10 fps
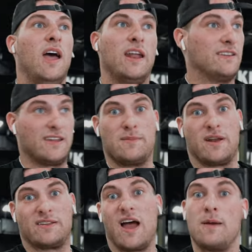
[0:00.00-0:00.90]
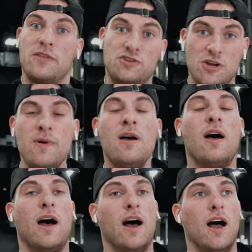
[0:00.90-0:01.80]
an insane amount of time in the gym.
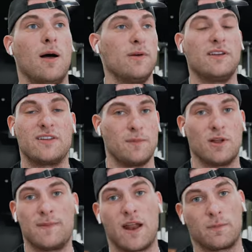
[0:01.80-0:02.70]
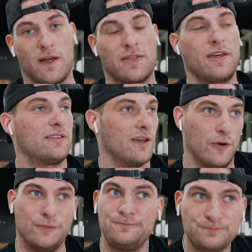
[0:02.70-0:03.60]
Um, but you can tell I'm a little bit out of breath,
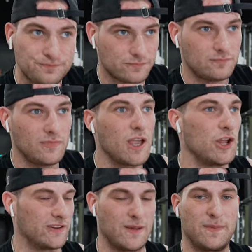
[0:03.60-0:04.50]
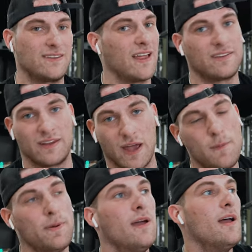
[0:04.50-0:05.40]
so you know, just keep the intensity
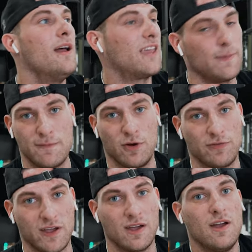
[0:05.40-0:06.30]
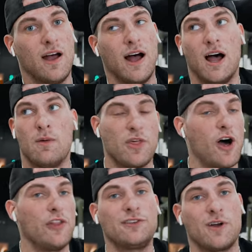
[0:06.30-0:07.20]
up, keep it moving. Um, with
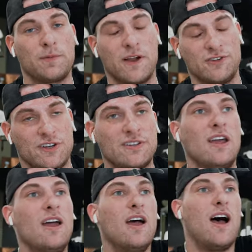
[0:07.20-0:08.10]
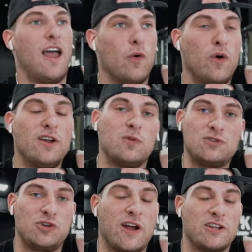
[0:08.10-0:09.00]
all these rep ranges, I always
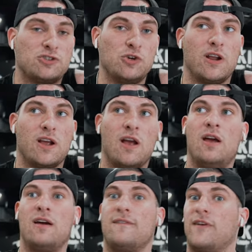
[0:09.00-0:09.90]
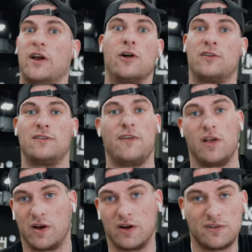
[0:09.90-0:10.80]
want you kind of shooting very close to
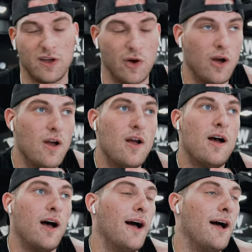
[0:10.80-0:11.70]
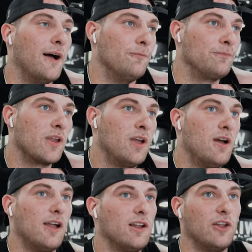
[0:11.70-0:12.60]
failure. So um,
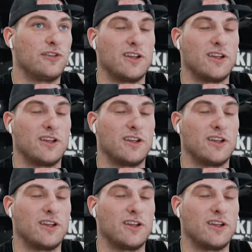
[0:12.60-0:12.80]
on a lot of